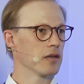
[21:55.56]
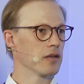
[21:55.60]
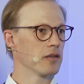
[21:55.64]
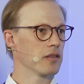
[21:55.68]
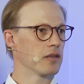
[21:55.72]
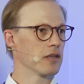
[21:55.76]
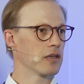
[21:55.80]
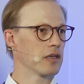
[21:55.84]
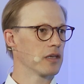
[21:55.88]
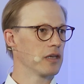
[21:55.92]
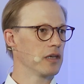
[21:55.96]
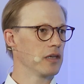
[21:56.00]

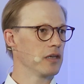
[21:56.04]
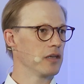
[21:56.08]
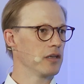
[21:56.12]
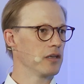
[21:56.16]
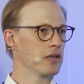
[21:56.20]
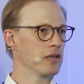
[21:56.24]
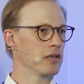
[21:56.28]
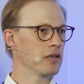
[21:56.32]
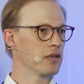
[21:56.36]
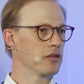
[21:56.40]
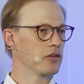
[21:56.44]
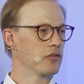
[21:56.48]
the
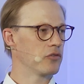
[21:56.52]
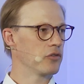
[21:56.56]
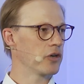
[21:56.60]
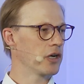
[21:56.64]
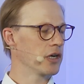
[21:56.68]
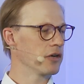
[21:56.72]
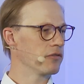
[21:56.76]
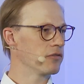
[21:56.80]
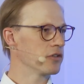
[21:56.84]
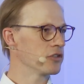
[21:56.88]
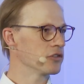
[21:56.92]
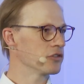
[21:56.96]
key
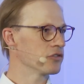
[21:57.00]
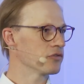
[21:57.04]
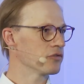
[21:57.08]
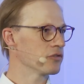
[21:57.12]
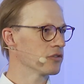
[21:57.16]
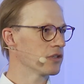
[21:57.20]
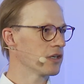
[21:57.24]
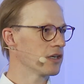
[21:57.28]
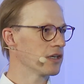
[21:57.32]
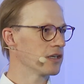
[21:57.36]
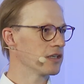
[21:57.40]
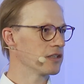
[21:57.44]
drivers
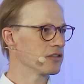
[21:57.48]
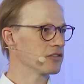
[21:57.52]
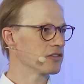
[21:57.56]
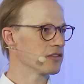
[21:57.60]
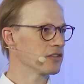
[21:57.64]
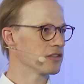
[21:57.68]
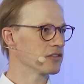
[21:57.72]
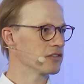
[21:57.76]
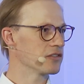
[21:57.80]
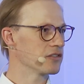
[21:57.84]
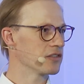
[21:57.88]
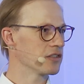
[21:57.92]
for that,
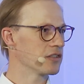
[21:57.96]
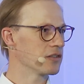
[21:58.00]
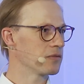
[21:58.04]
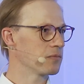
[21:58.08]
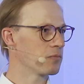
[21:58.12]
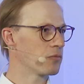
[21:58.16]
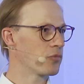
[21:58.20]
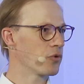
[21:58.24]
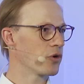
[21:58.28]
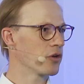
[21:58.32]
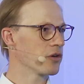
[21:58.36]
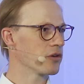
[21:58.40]
is
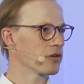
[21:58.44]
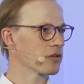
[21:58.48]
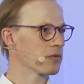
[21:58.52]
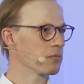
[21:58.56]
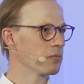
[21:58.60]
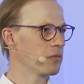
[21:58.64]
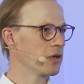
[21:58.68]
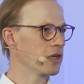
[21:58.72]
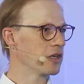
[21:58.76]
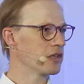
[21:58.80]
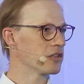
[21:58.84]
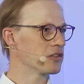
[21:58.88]
it product
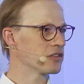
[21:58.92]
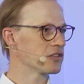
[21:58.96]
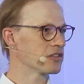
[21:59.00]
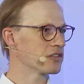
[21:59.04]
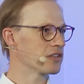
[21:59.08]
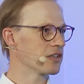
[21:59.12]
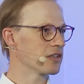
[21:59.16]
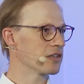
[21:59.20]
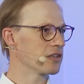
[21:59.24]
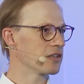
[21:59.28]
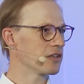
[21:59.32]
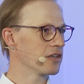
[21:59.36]
mix
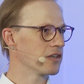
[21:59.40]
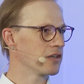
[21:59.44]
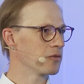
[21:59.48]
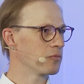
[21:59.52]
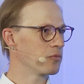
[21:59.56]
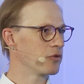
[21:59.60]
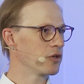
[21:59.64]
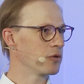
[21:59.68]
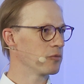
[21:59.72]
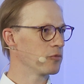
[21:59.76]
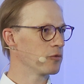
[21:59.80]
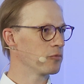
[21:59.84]
and
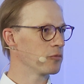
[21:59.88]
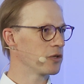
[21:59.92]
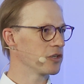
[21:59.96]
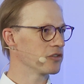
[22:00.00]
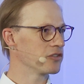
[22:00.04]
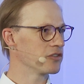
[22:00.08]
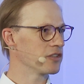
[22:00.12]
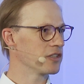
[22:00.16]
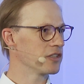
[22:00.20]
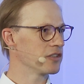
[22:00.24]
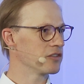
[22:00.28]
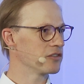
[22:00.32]

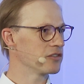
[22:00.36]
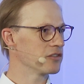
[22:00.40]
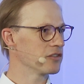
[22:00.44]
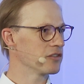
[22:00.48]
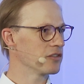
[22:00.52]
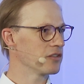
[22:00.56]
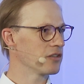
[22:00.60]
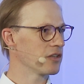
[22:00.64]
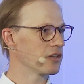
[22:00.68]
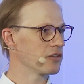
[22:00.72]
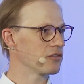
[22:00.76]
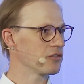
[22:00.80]

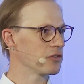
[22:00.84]
premiumization?